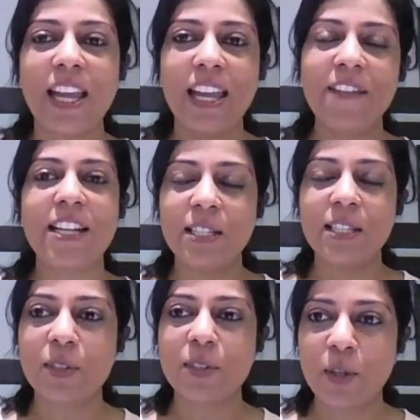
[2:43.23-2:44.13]
events. It
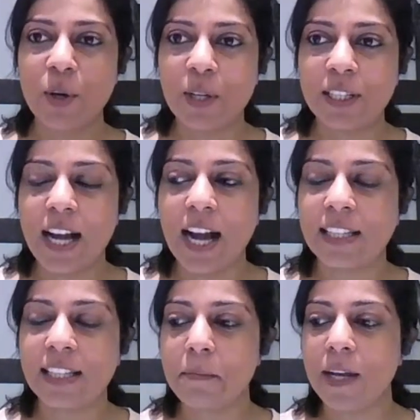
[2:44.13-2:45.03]
was good. I think